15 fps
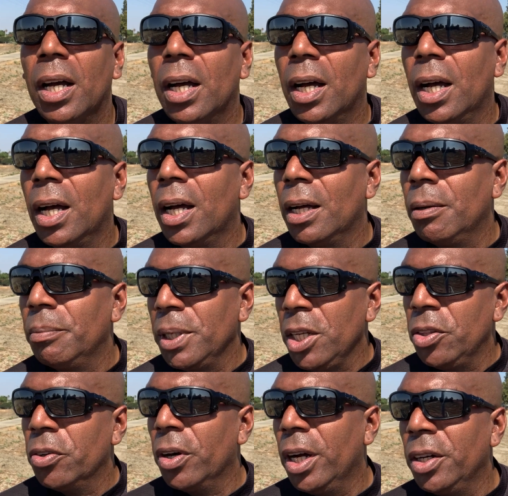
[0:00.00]

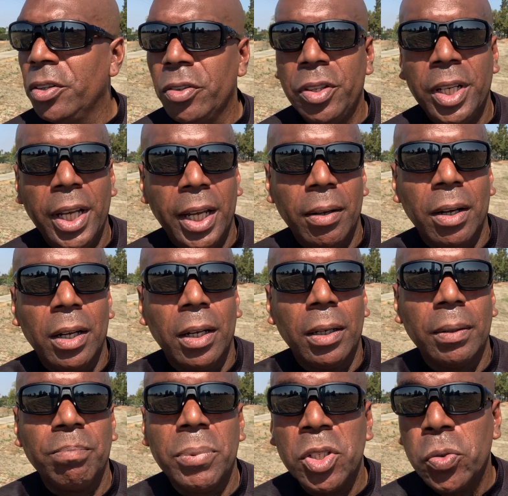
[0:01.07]
either under
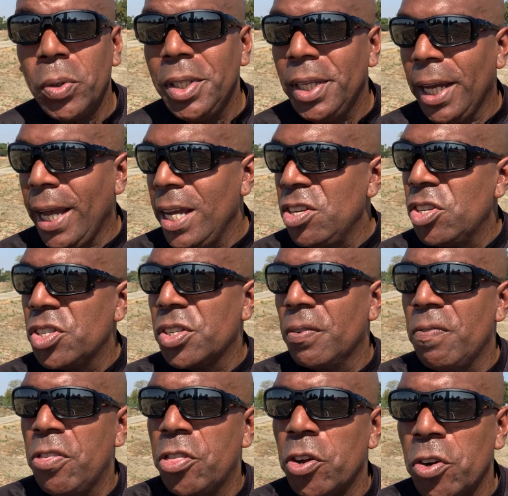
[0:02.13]
the between the ages
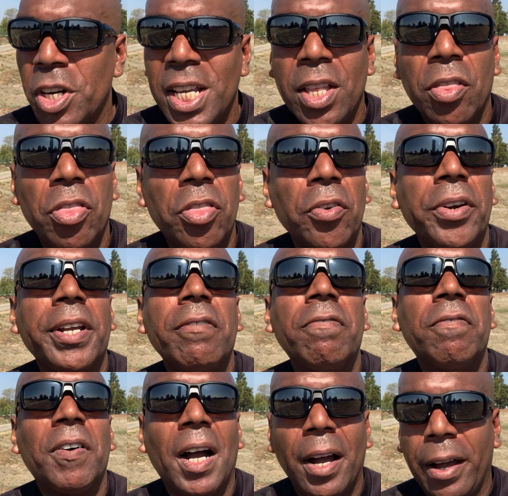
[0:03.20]
of 30 and
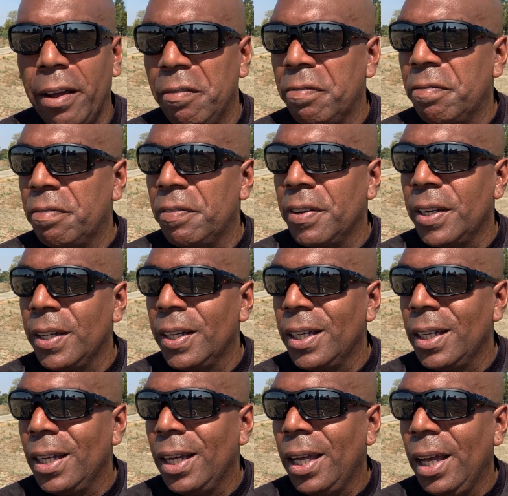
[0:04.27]
35,
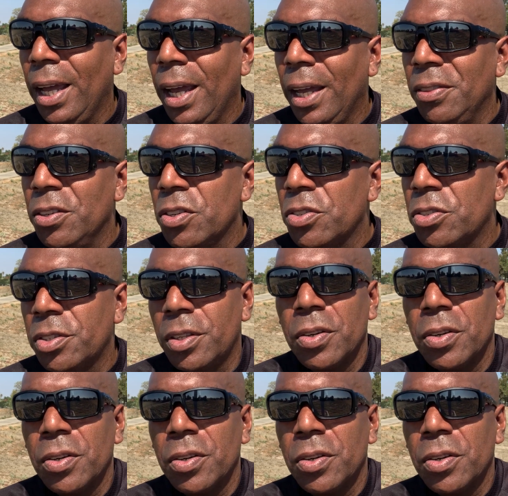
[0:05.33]
and there's